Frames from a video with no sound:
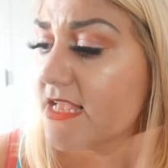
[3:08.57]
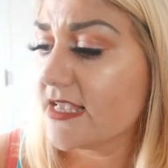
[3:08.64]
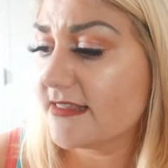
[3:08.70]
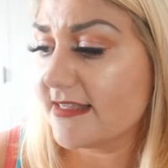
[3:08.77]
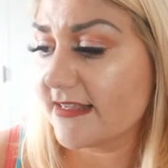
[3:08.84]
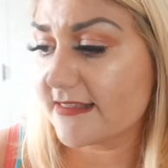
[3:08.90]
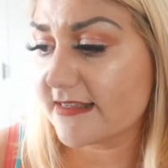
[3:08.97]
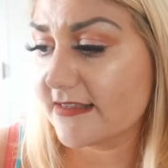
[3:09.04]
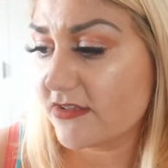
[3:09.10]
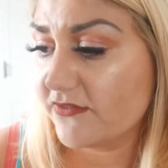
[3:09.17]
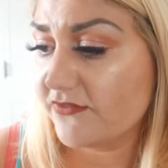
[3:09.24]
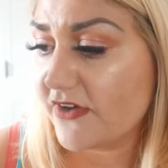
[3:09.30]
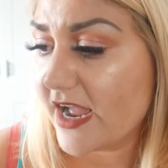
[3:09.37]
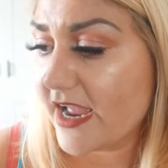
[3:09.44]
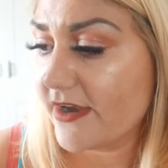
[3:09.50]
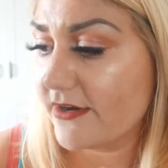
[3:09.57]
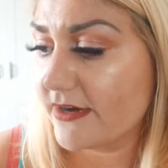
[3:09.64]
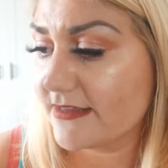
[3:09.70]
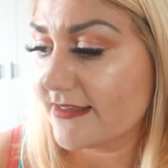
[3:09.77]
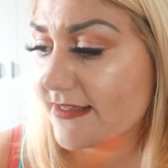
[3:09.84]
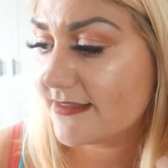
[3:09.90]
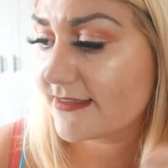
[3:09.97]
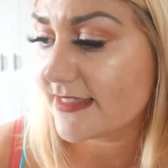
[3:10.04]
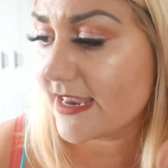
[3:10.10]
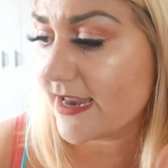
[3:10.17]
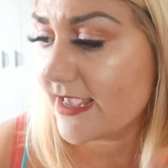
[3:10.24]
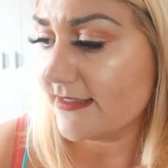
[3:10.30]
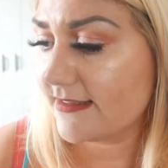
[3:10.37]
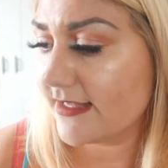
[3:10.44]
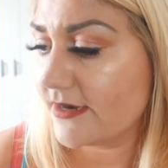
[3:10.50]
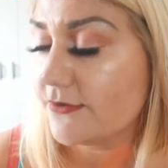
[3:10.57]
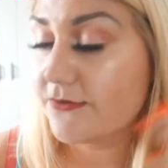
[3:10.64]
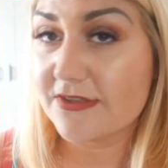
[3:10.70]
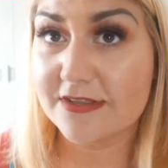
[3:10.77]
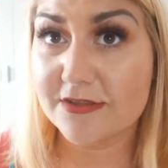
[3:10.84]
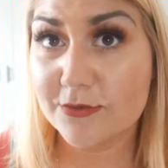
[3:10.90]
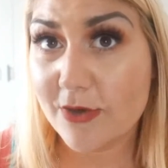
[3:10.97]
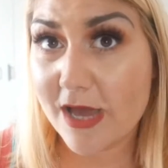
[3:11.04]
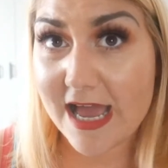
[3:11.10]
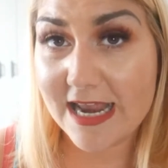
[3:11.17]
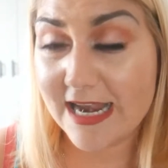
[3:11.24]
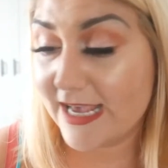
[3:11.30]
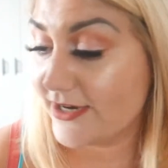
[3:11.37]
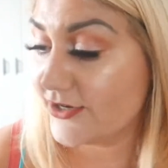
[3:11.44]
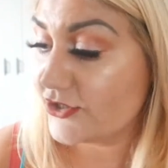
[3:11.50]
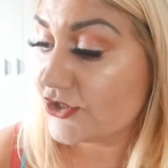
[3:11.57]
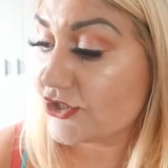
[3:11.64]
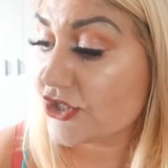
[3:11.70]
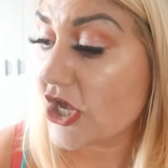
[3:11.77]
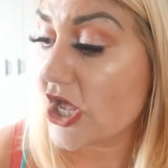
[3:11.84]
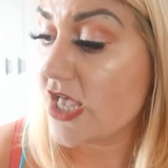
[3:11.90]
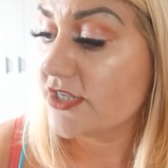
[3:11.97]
It says Kiss of Fire and it says 10 eyeshadows and 2 highlighters.